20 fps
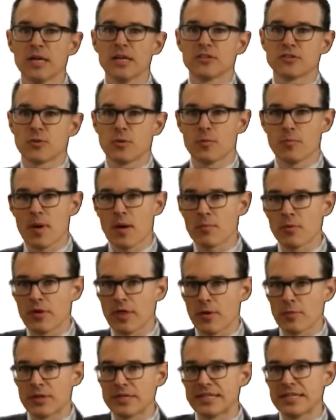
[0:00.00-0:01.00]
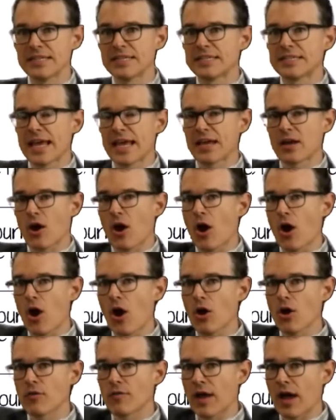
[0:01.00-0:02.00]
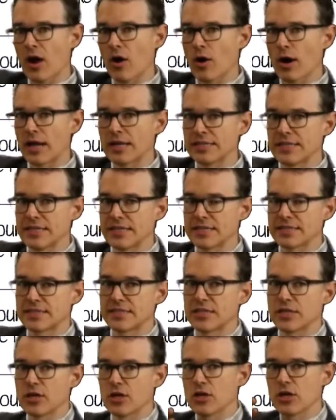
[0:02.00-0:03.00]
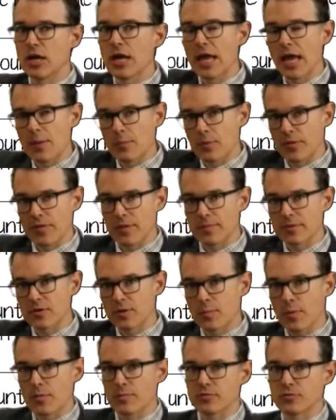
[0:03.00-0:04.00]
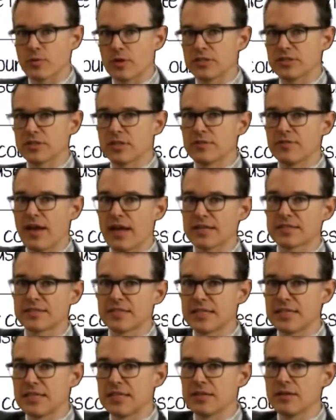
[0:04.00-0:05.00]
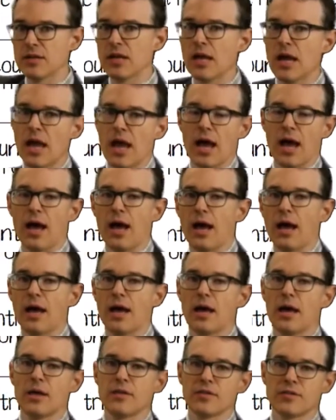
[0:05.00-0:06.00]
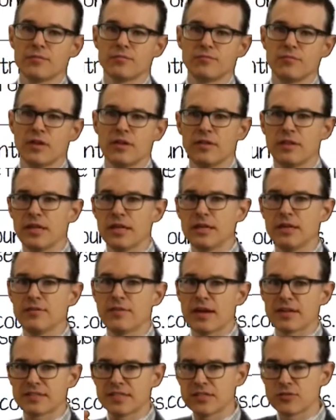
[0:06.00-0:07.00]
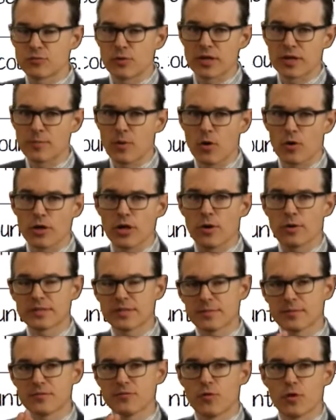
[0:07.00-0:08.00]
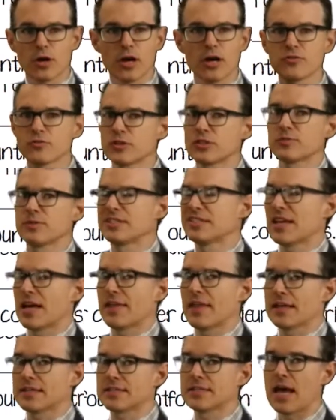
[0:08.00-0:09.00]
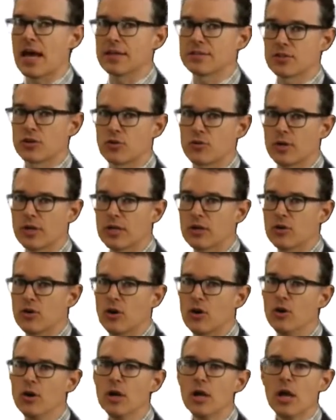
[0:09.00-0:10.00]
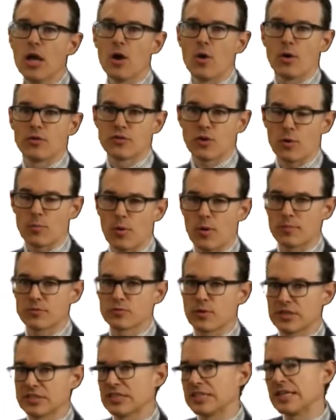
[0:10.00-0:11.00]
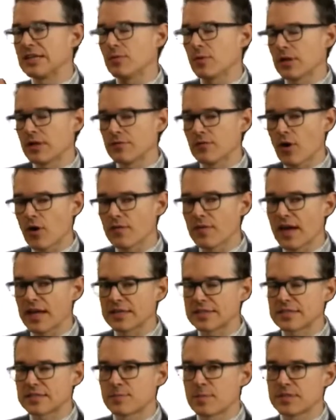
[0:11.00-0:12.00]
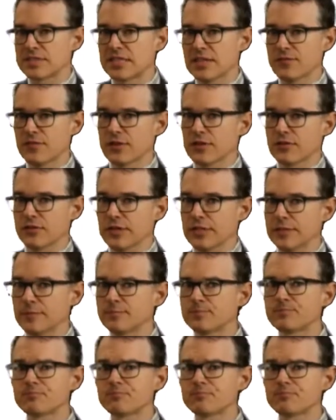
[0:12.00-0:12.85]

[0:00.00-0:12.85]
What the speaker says: So remember that we didn't take all of our ideas here, put them into a purpose question. The vaccine, the vaccines ridding polio except in 4 countries, we decided that's not so critical. So our purpose question didn't really involve that specifically.